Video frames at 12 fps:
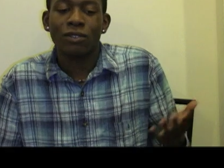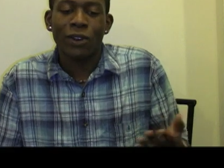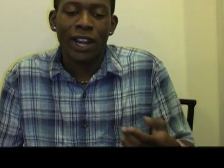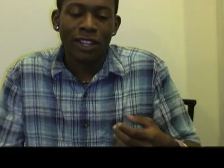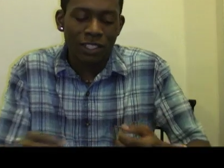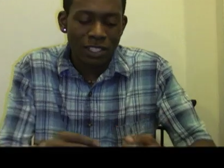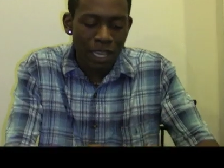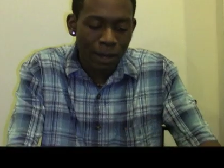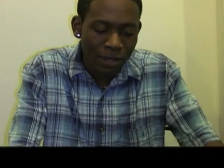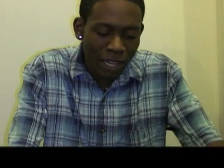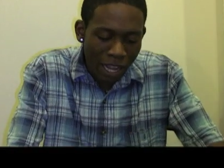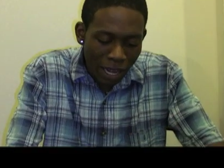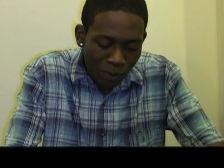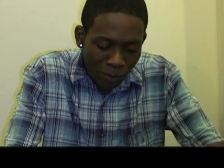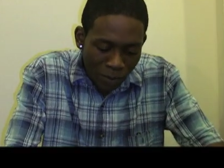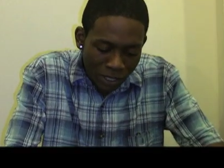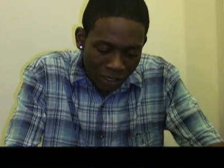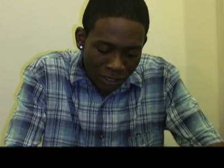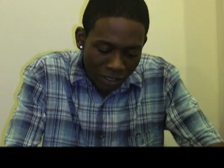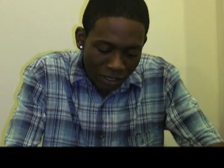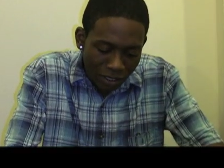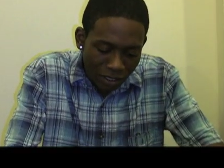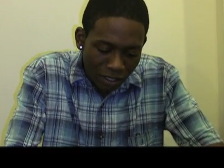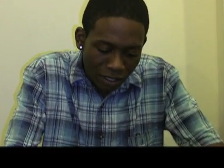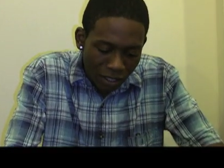right at the same time was